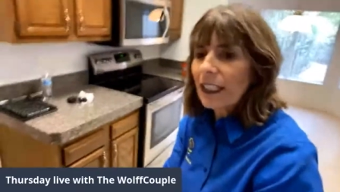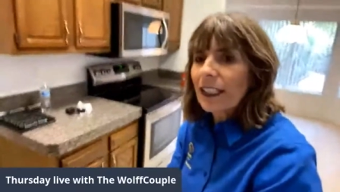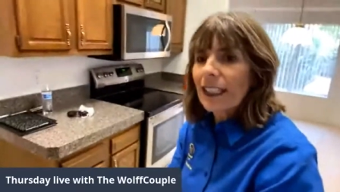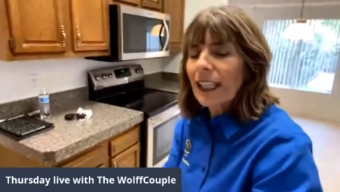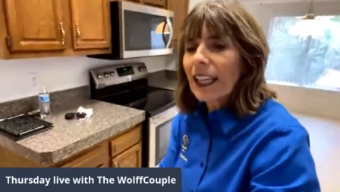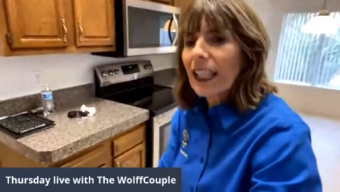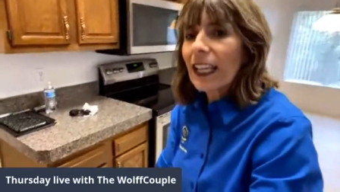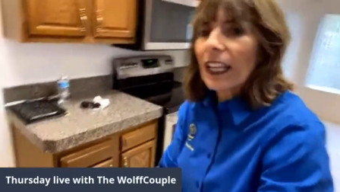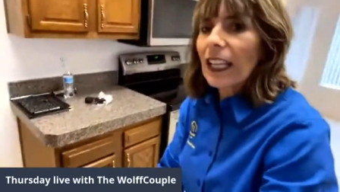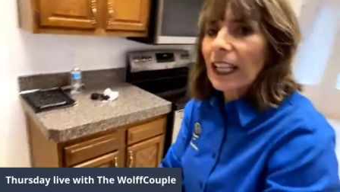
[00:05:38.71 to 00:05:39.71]

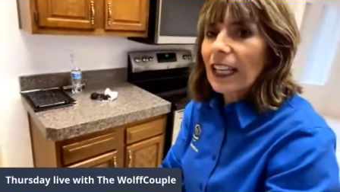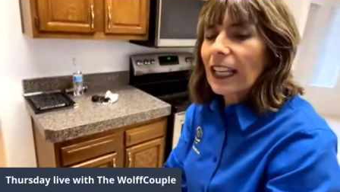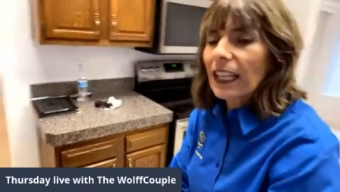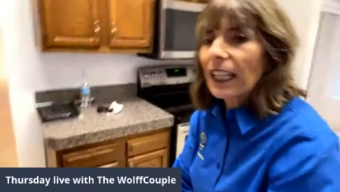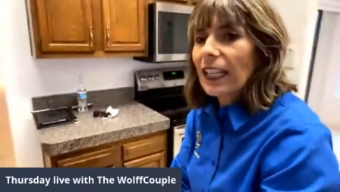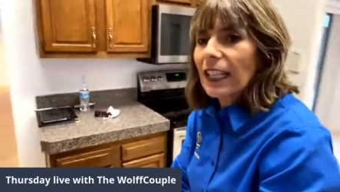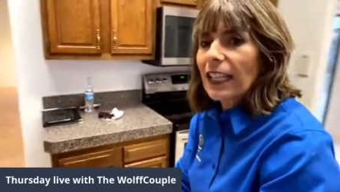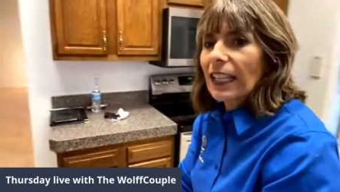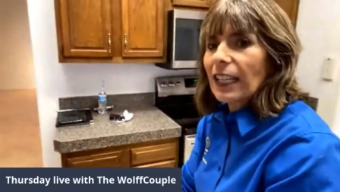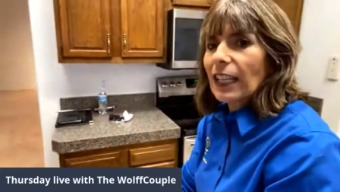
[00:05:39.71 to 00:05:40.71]
countertops are fine, so I don't
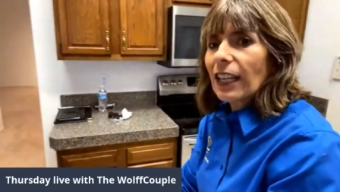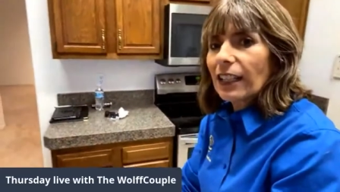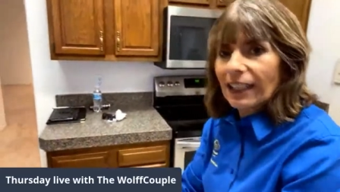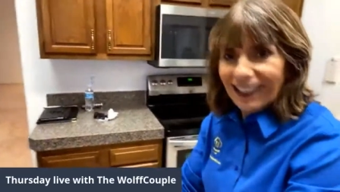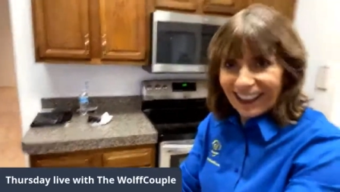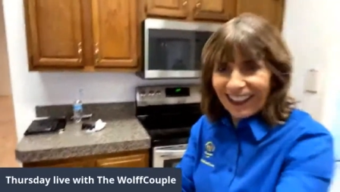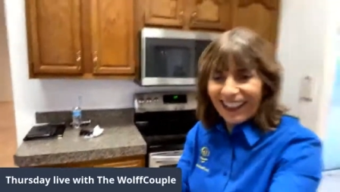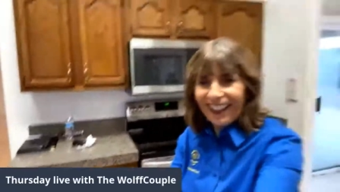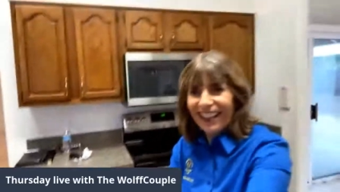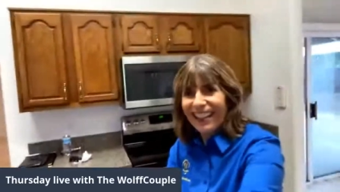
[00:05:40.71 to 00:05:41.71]
think you need And- to
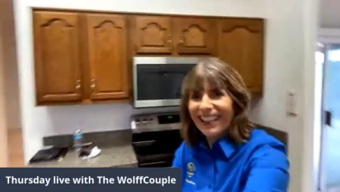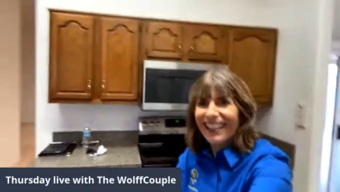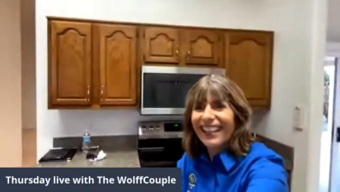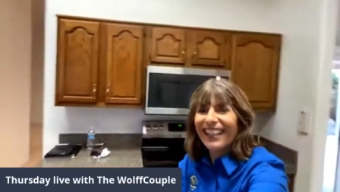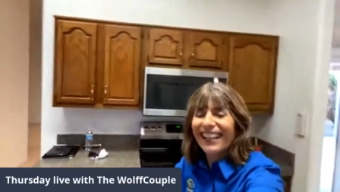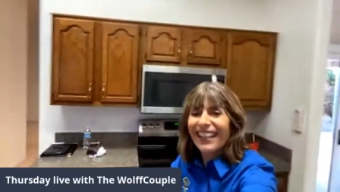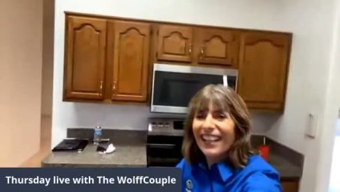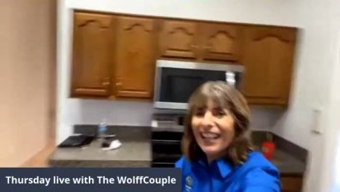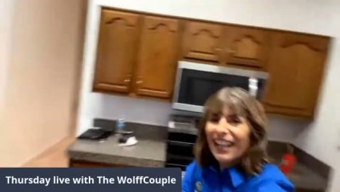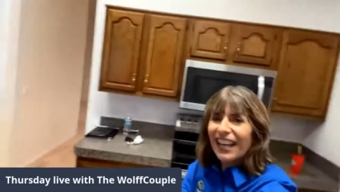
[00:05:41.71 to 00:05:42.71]
do anything with
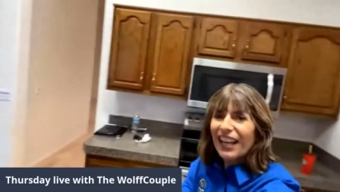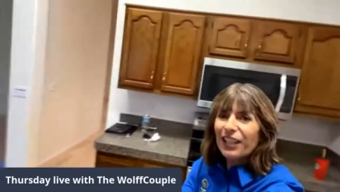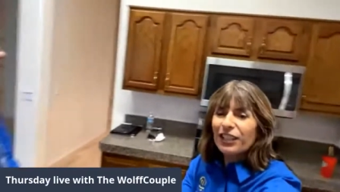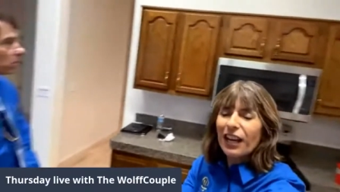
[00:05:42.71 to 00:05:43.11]
those. And,